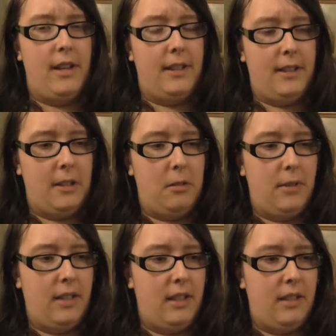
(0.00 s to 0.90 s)
And he said to
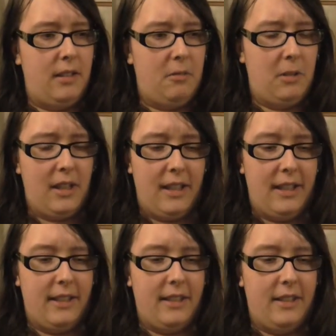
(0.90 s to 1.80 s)
me,
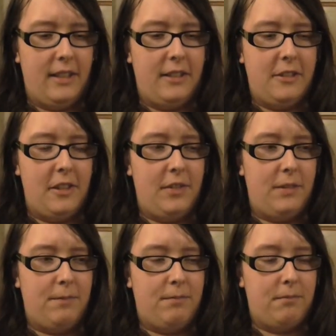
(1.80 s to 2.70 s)
why? Don't you have
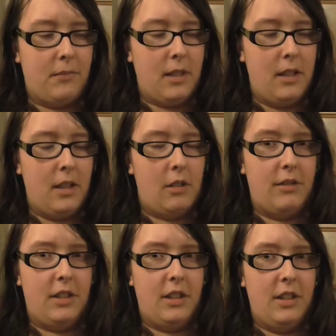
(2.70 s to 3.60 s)
a
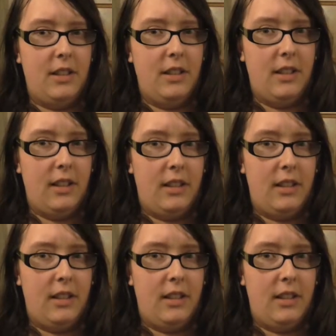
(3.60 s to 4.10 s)
return?